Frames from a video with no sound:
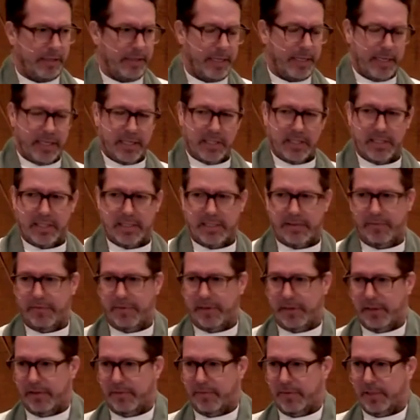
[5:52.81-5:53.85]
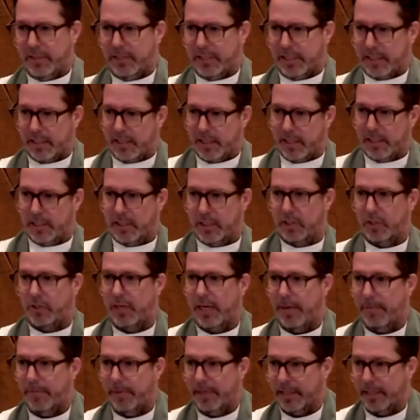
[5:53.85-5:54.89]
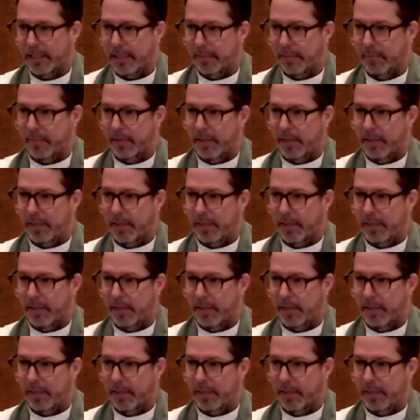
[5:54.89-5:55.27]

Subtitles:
That doesn't seem fair. It feels like God's entrapping them.